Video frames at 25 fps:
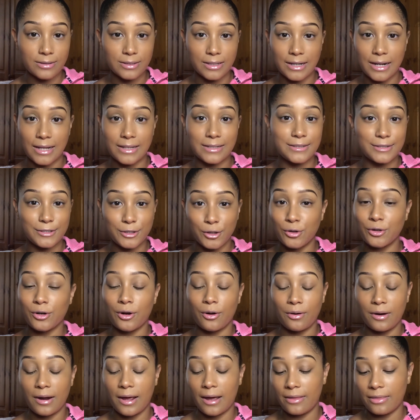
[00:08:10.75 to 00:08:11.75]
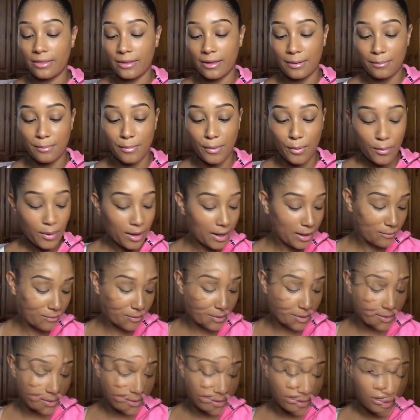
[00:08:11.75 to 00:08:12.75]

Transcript: and I still don't like them, but whatever.